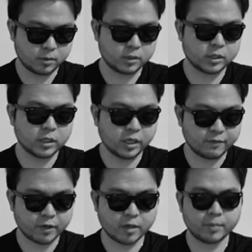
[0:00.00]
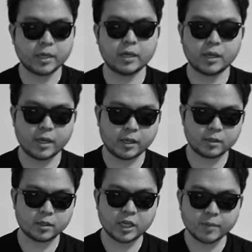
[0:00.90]
sleeve up
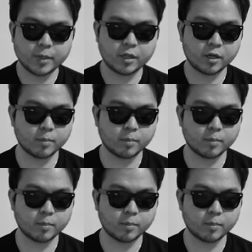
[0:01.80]
and keep it there.